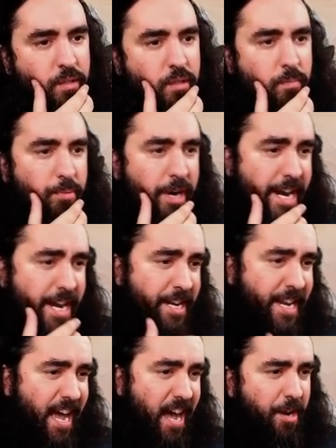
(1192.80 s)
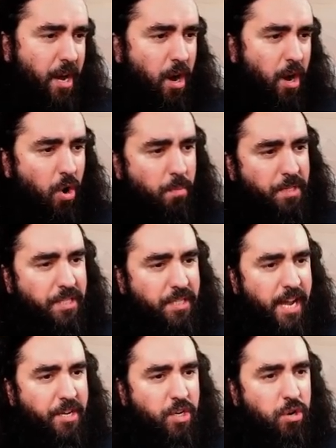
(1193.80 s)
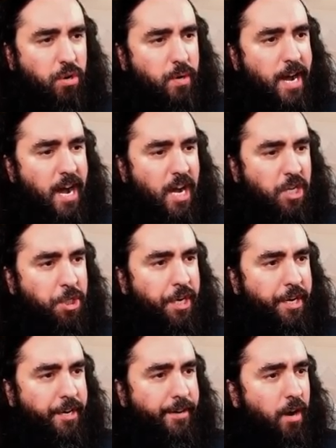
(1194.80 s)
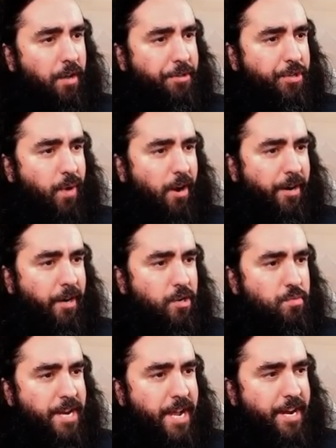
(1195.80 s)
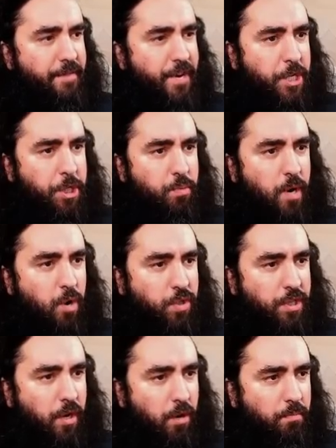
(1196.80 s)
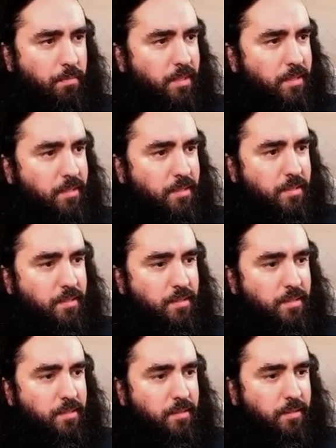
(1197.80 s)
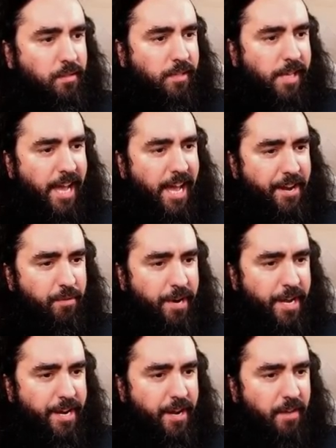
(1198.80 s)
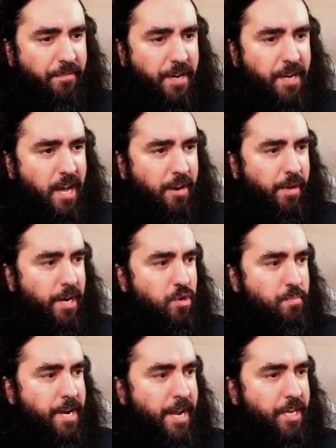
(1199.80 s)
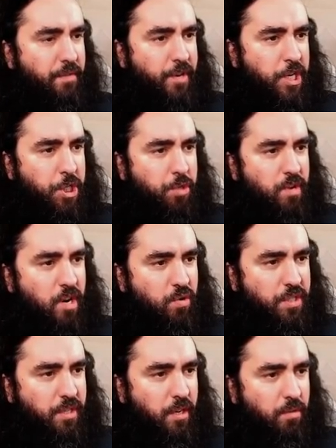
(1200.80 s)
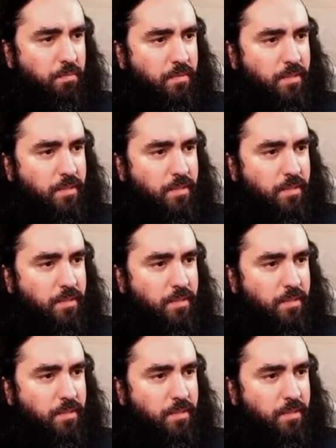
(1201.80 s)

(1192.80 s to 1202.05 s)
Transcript: So bringing down the Homestead Courage here onto our Illuminator Virtuoso. getting rid of another Illuminator Virtuoso.